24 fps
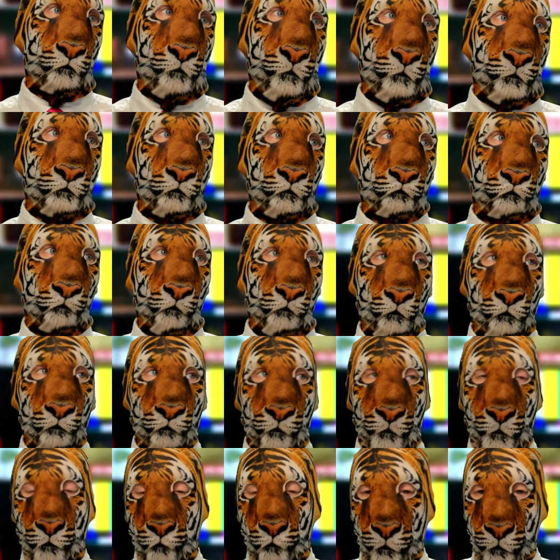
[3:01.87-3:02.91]
master's
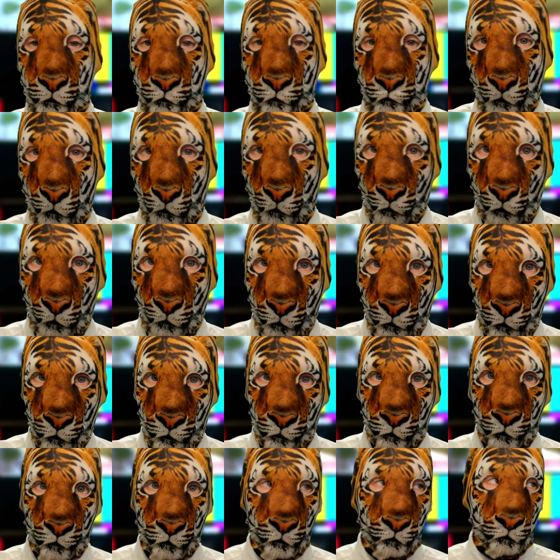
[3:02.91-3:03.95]
program in Poe
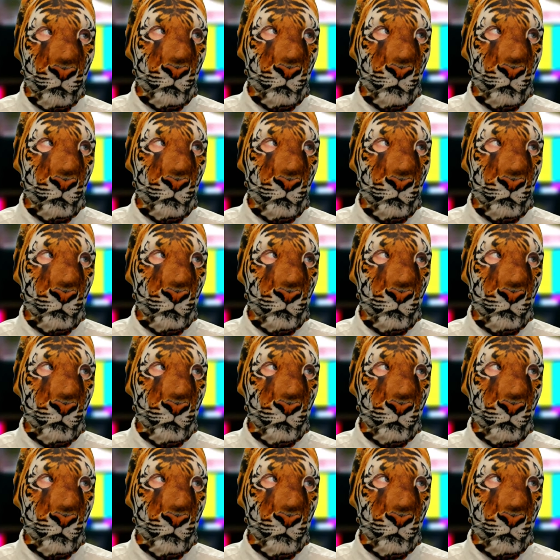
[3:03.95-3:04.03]
Hall.